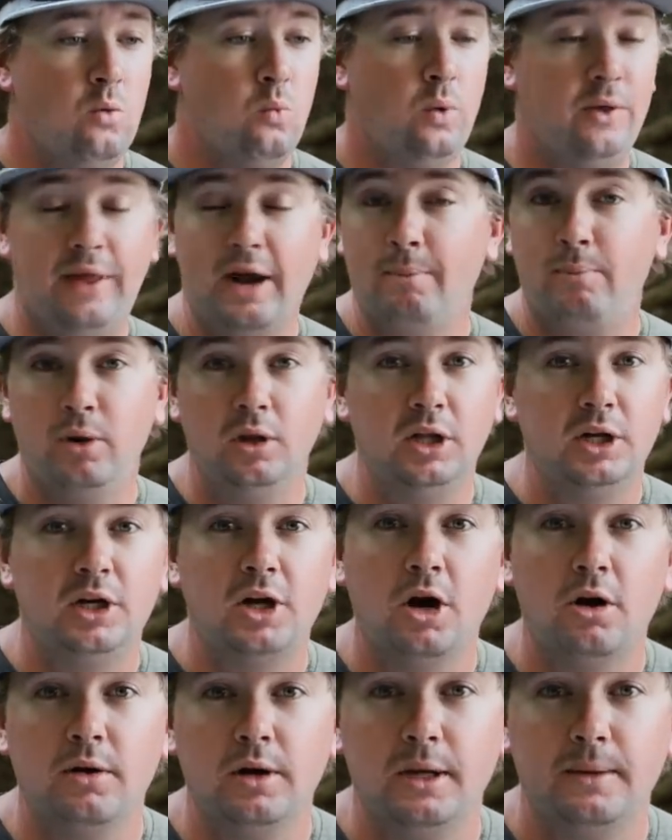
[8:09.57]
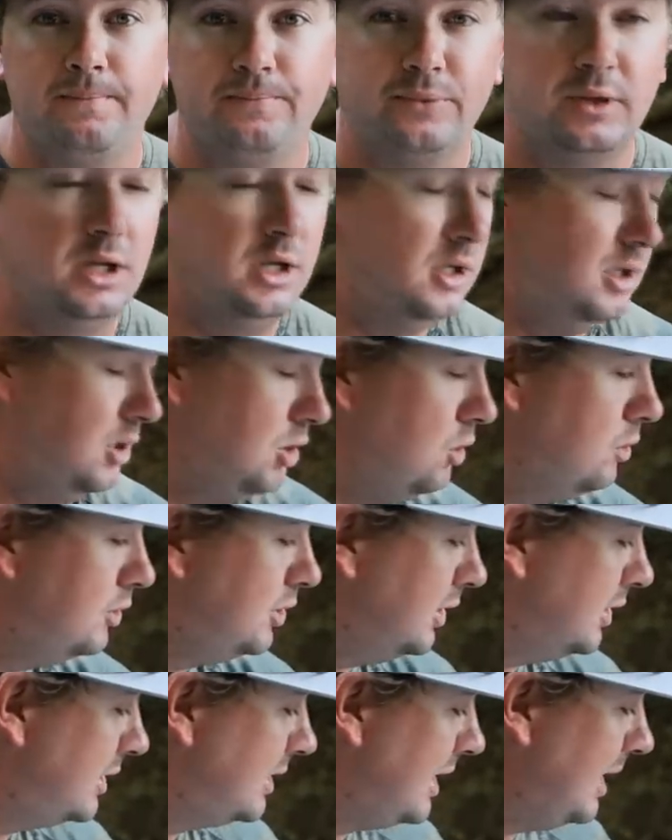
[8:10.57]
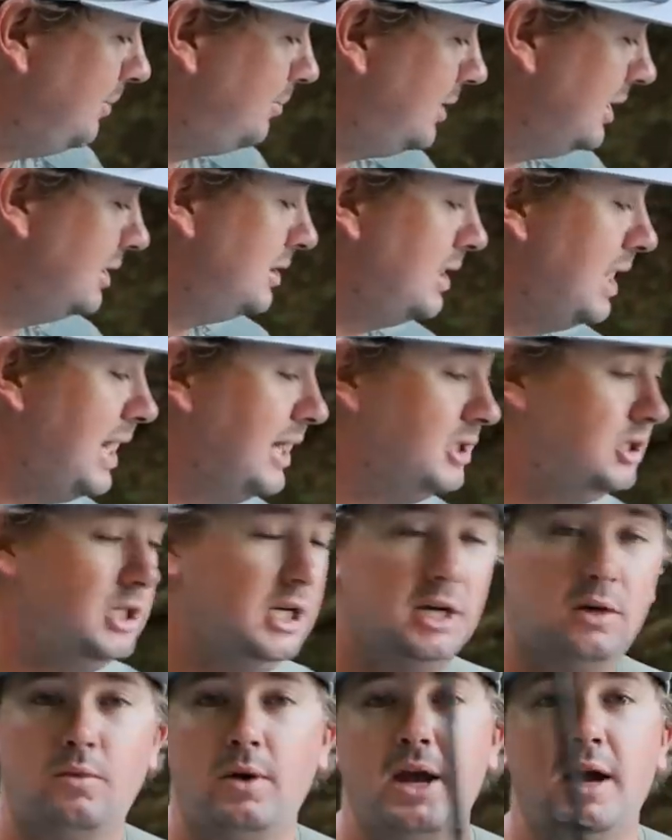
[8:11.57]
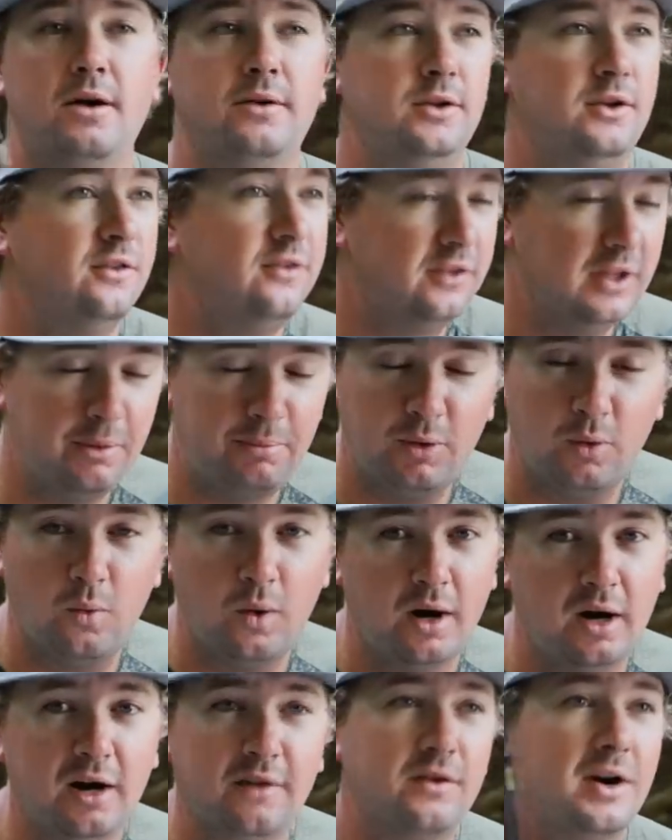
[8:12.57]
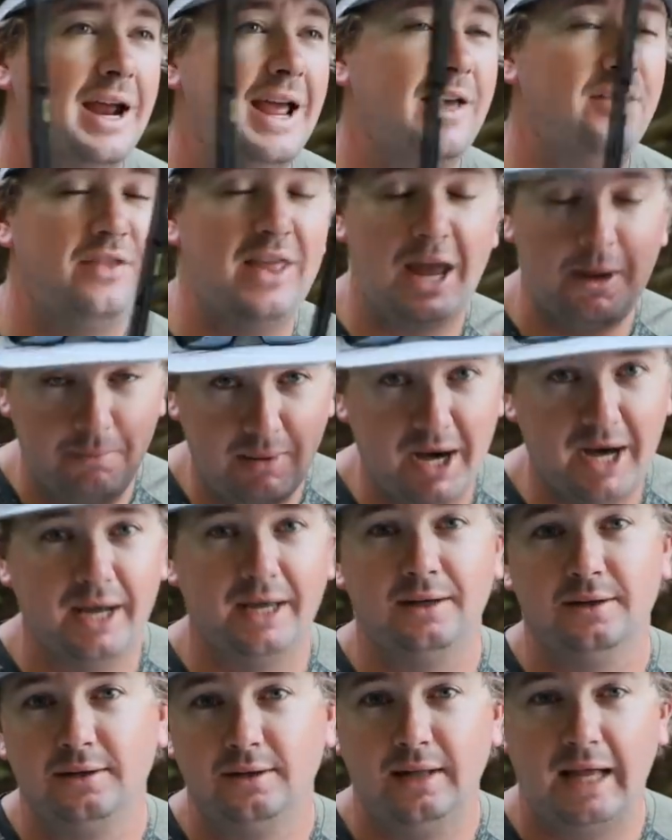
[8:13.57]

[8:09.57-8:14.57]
When they're pulling current, you just skip this dang jig around. You flip it wherever and they bite.